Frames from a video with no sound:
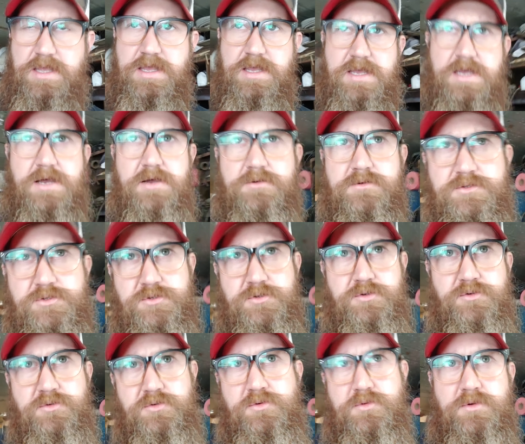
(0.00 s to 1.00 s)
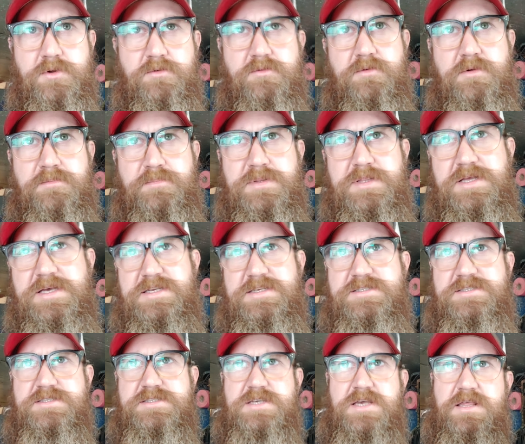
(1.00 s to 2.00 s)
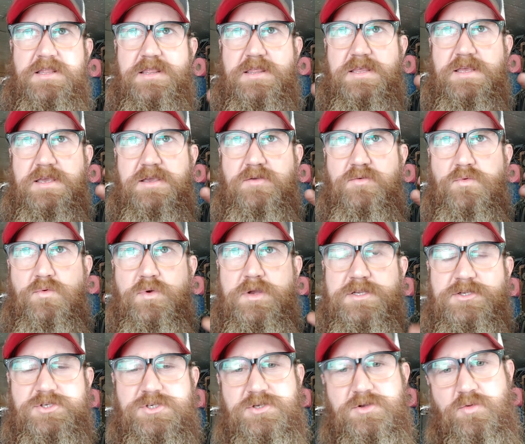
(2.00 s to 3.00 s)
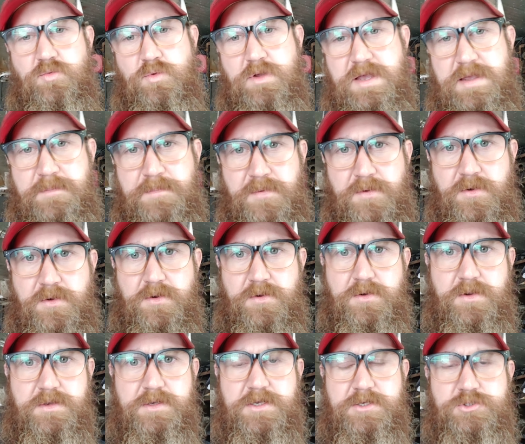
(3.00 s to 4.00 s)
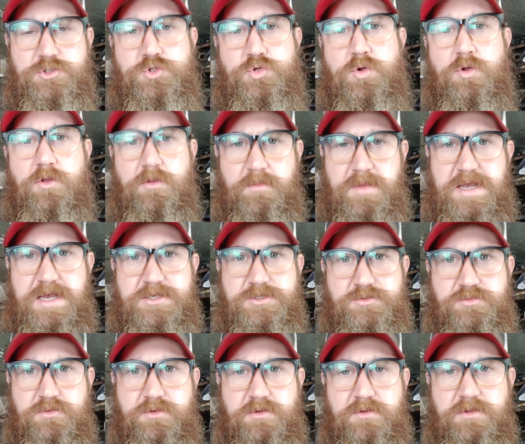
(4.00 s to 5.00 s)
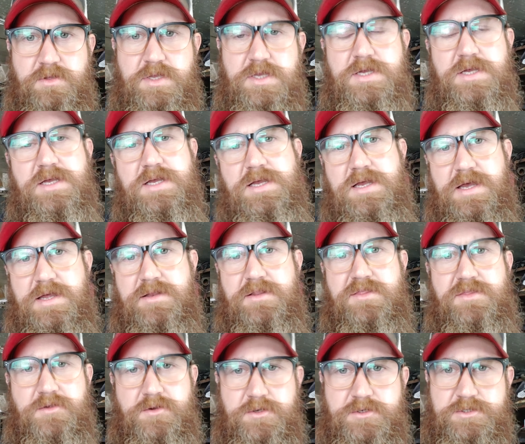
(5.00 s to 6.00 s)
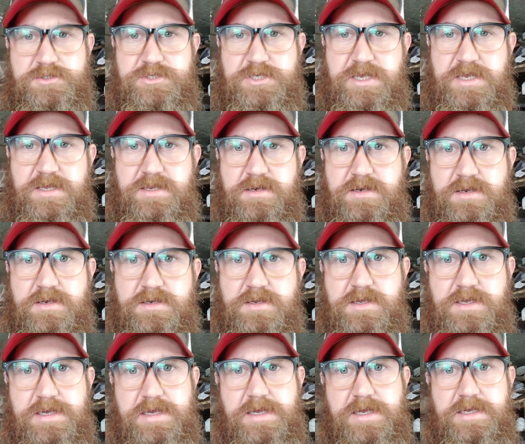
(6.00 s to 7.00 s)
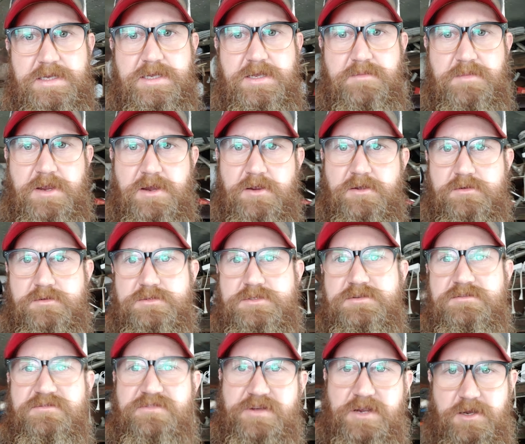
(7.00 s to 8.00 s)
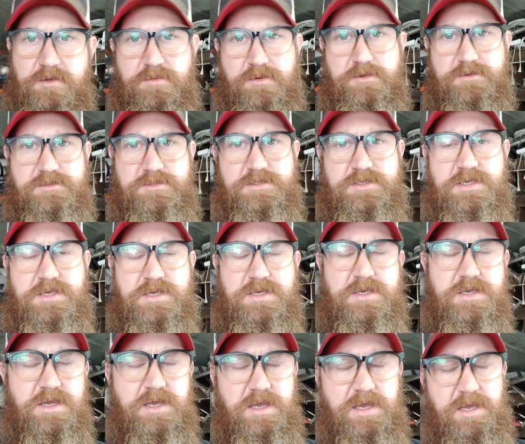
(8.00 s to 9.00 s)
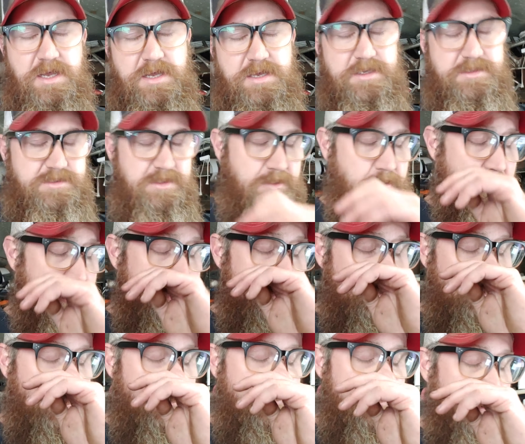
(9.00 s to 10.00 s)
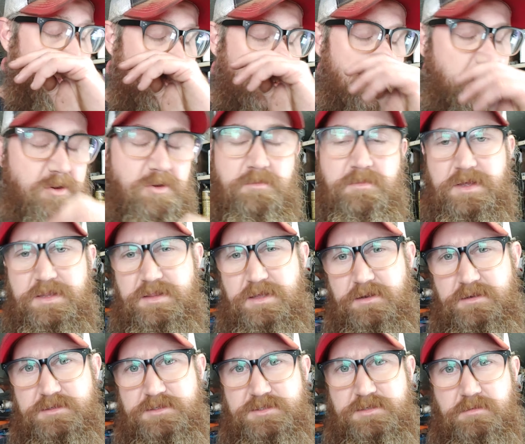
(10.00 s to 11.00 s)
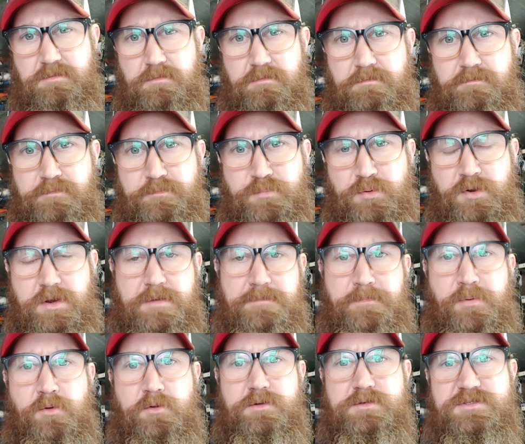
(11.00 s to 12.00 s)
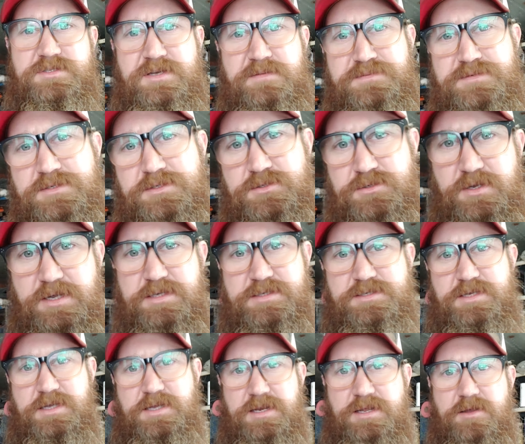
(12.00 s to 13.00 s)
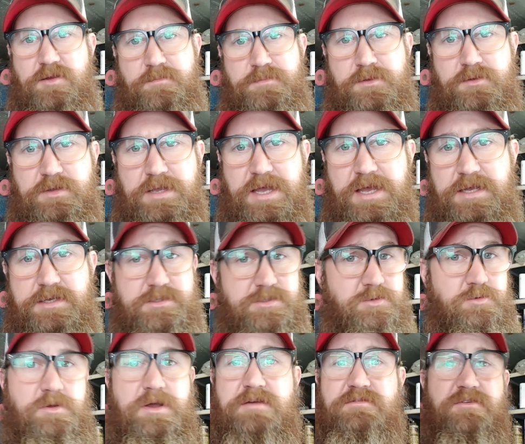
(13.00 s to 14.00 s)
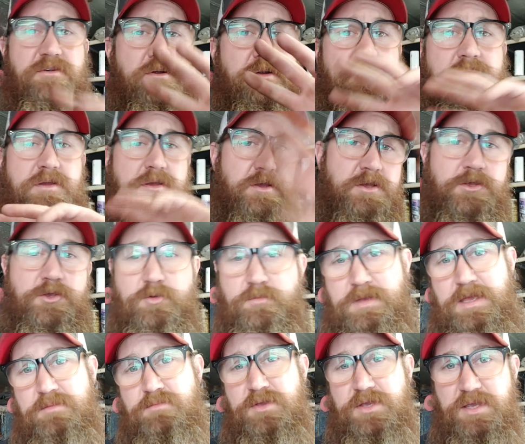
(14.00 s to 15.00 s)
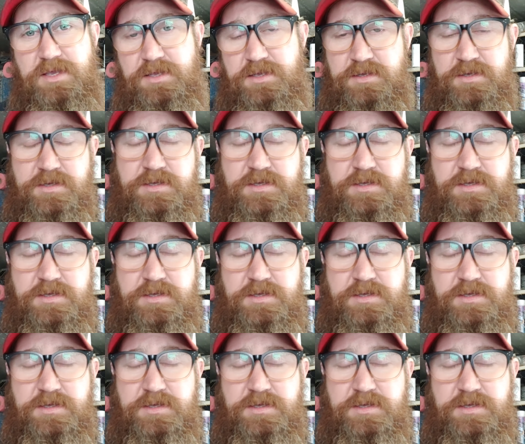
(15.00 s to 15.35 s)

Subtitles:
how to replace the windshield wiper control module on 3rd gen Camaros and Firebirds. It's a quick short video, but there's some pretty important tips and tricks that can help you guys, whoever you may be.